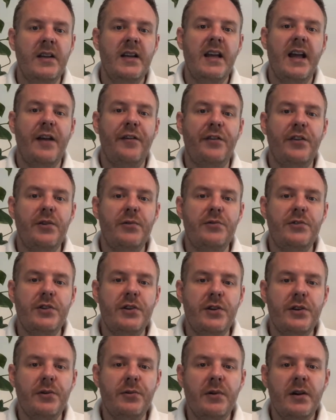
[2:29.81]
If you
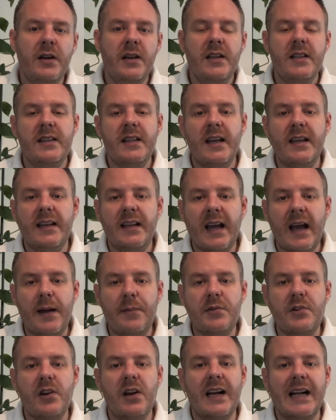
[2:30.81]
do, then
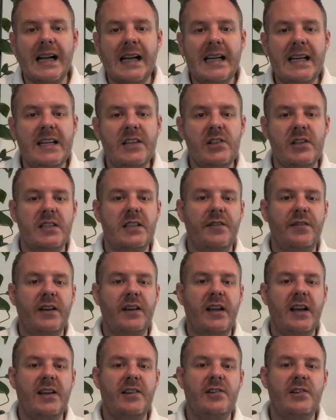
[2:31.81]
capture a clear
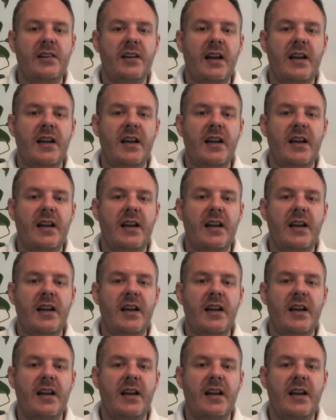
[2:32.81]
justification